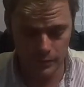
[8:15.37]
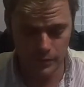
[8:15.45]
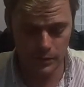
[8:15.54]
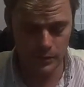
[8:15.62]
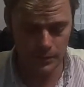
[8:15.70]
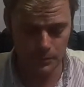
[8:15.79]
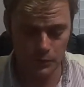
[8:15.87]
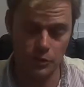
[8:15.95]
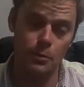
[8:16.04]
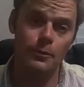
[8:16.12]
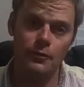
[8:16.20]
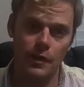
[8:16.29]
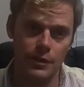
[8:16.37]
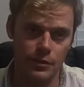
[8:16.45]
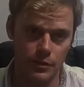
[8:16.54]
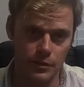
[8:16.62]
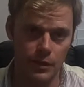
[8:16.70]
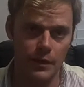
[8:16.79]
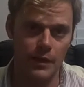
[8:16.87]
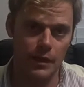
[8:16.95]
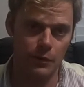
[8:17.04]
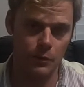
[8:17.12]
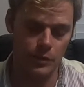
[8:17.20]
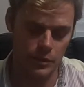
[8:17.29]
some zoom features on
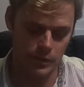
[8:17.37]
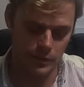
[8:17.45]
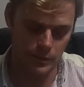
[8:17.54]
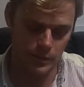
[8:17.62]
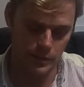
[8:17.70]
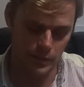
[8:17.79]
here, which is